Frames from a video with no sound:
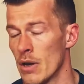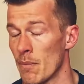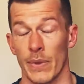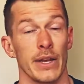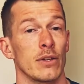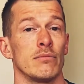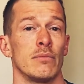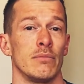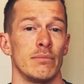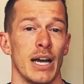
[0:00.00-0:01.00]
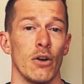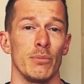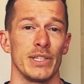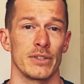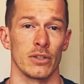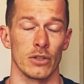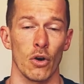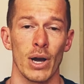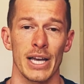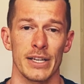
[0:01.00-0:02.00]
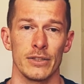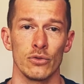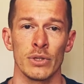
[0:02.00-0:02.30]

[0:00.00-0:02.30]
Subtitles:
then by all means, go ahead and do